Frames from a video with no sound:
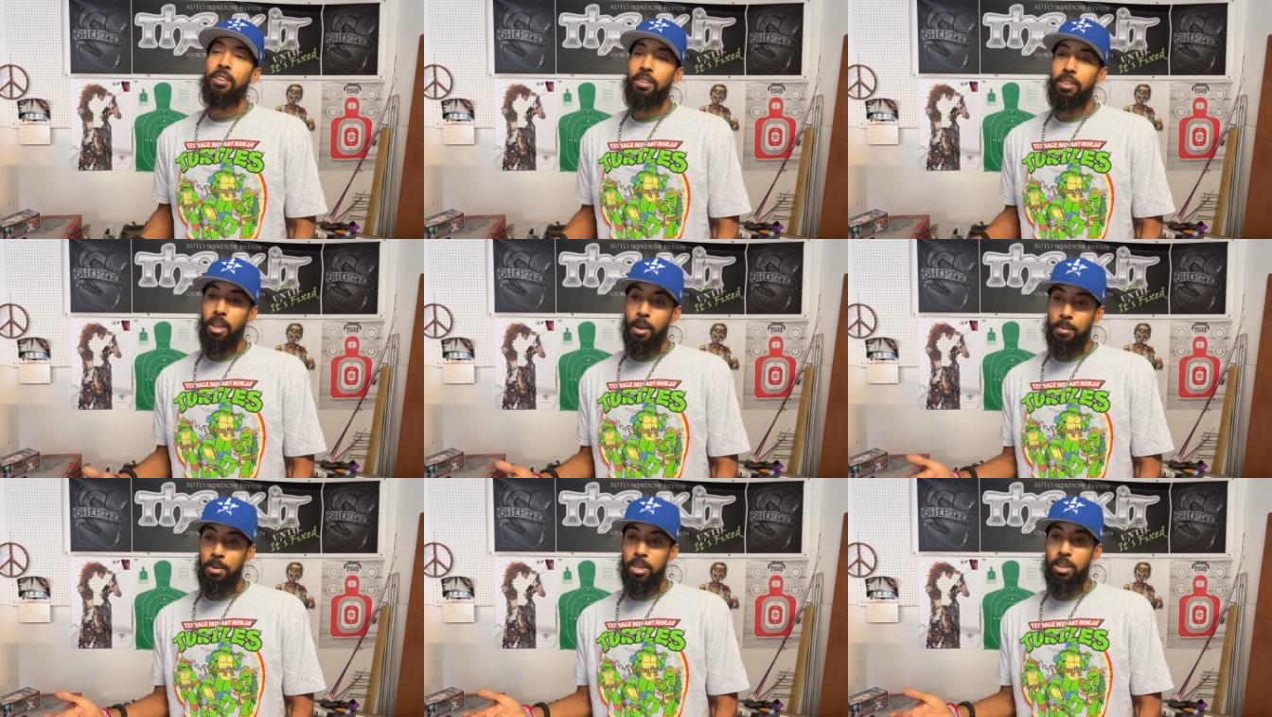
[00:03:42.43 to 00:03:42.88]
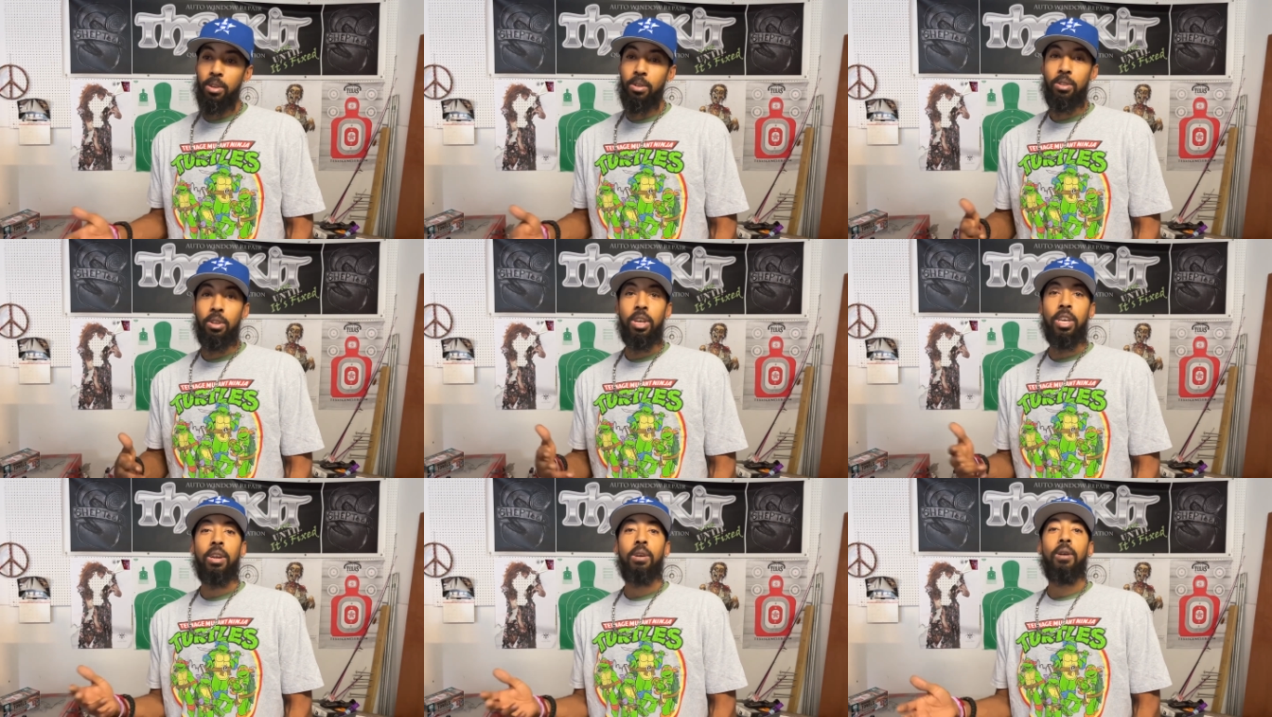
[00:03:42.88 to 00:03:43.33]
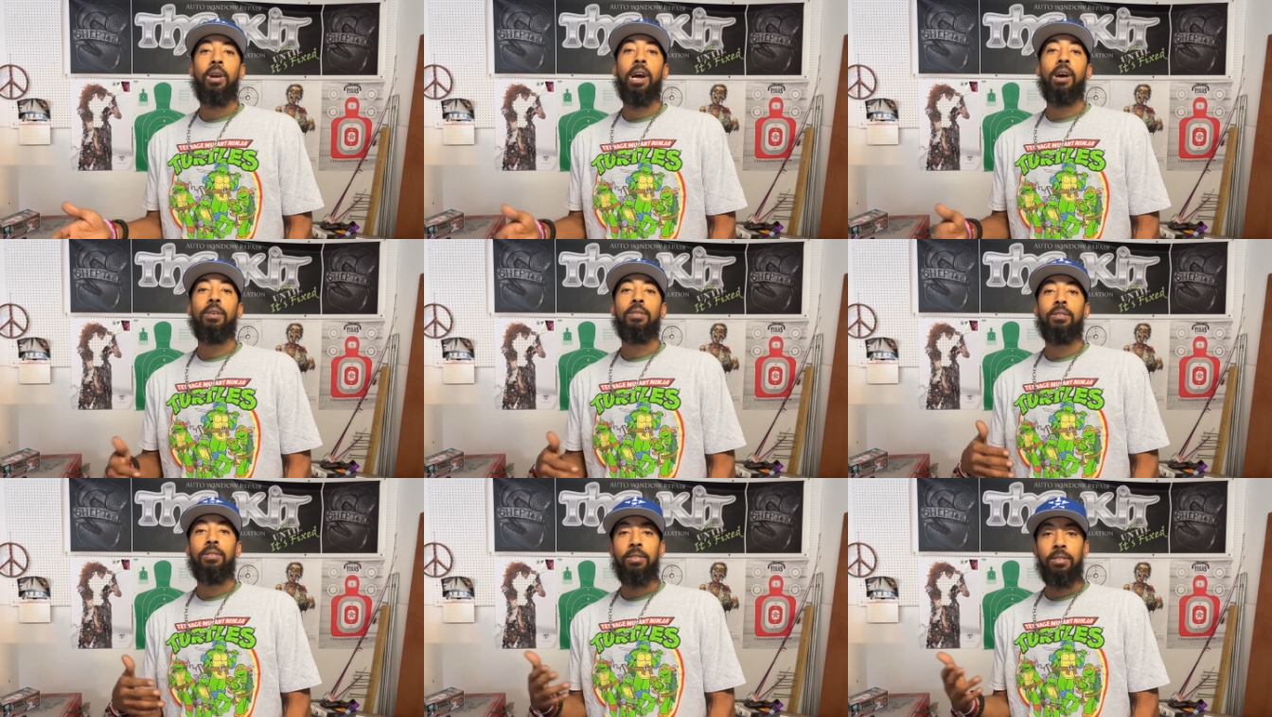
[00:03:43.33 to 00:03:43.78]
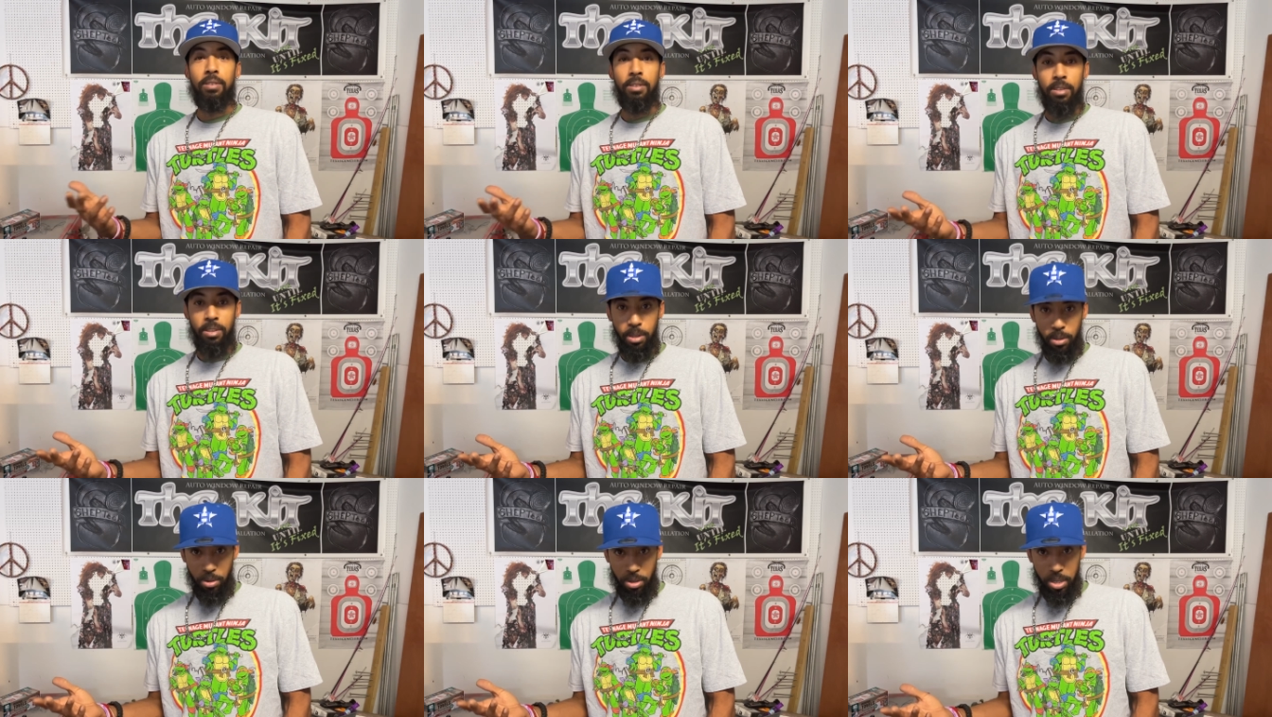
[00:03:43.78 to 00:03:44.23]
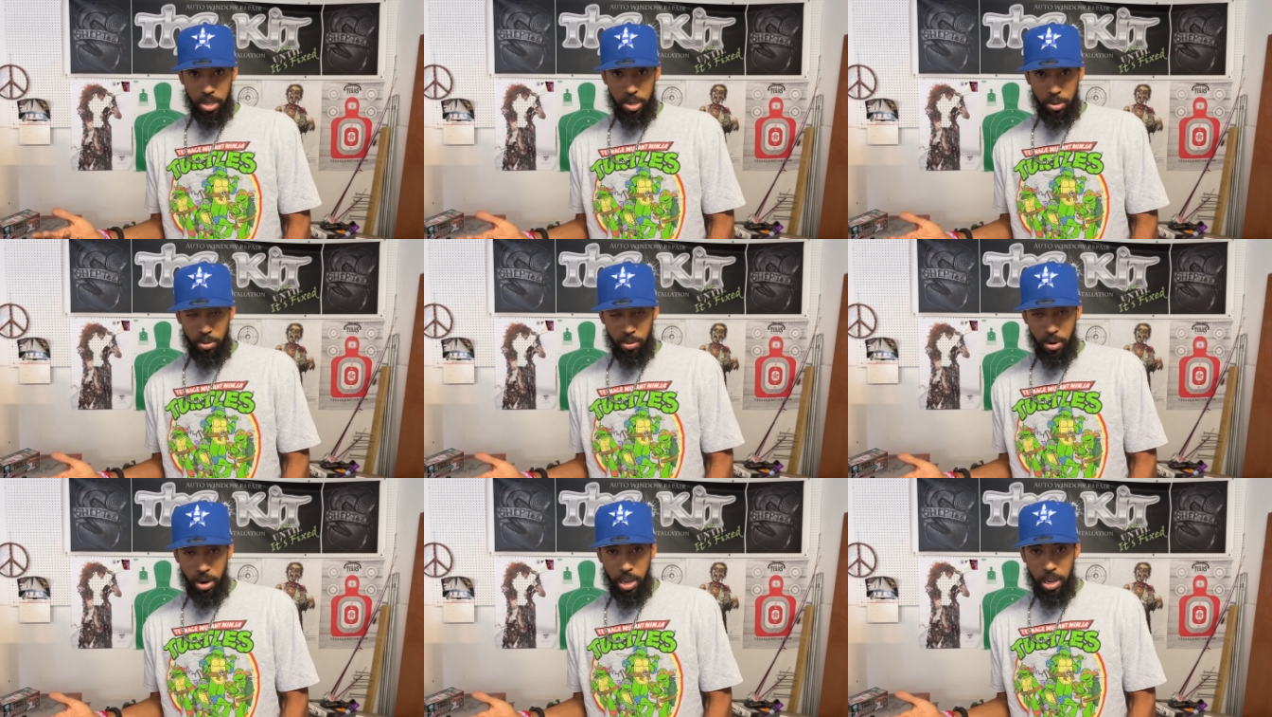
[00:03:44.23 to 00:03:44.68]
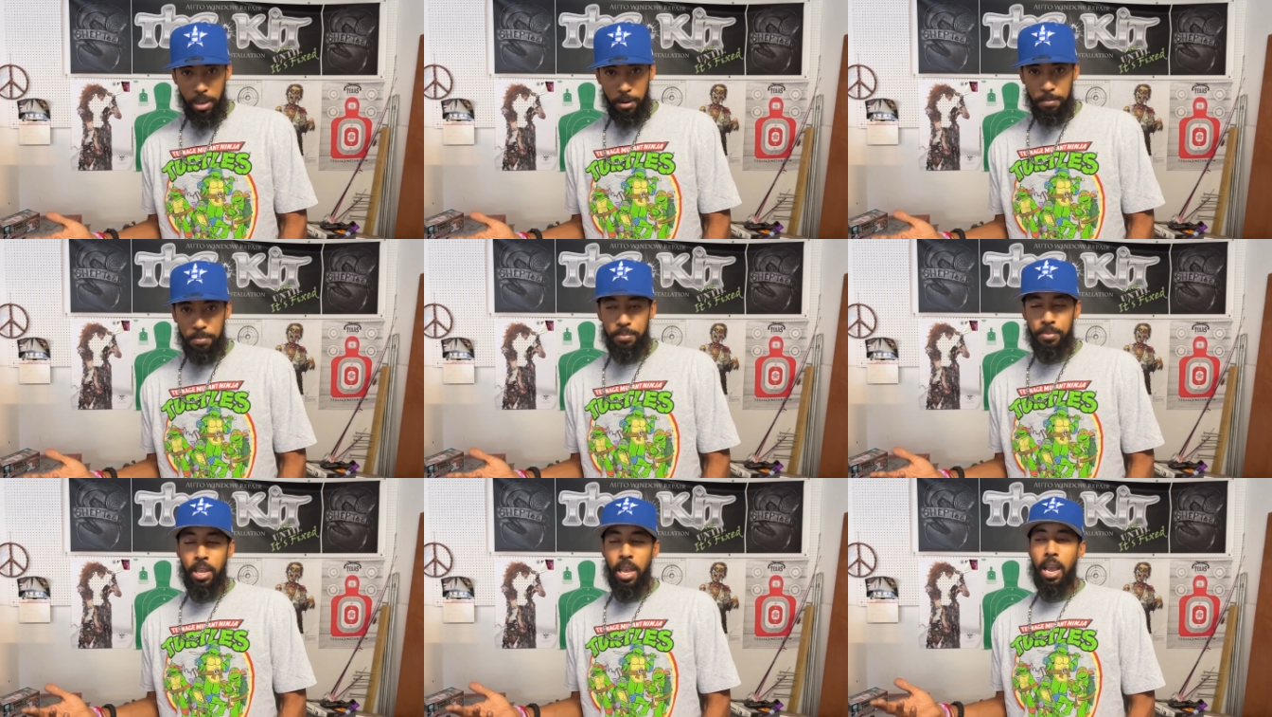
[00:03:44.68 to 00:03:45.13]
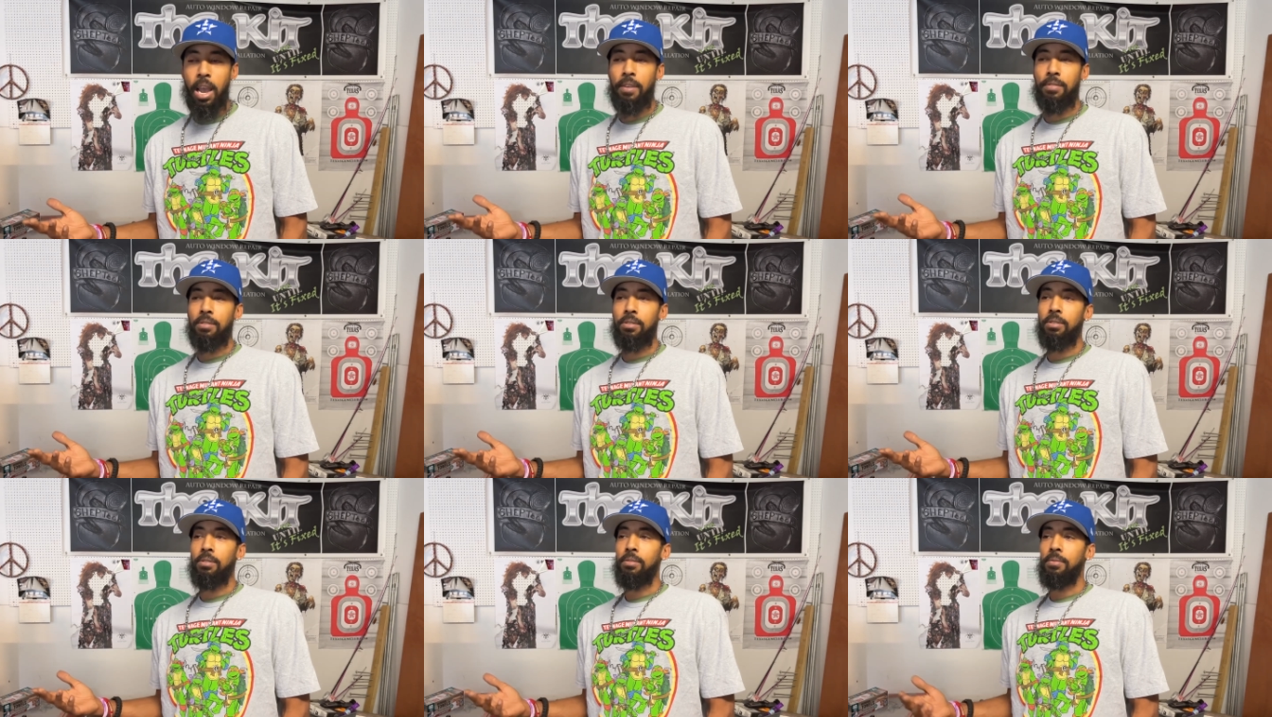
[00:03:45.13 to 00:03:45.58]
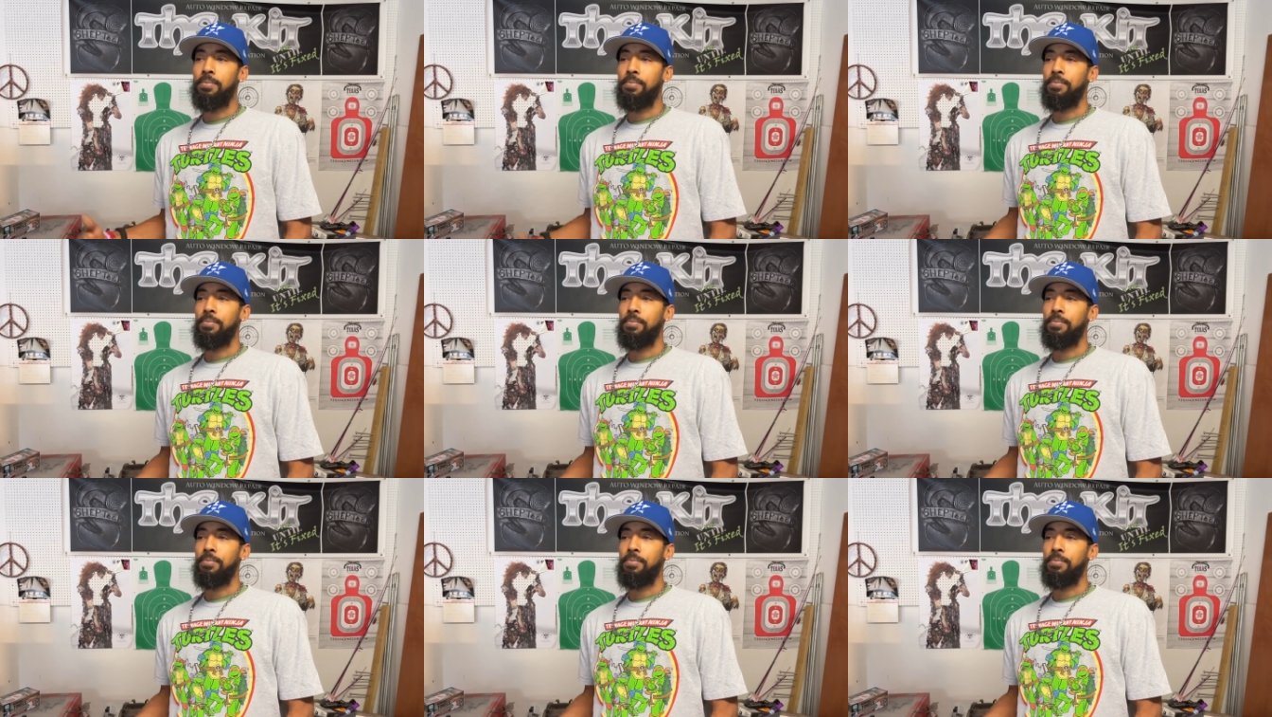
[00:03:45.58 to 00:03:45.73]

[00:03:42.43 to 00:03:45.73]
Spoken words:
I mean, you're looking around close to $2,000 after.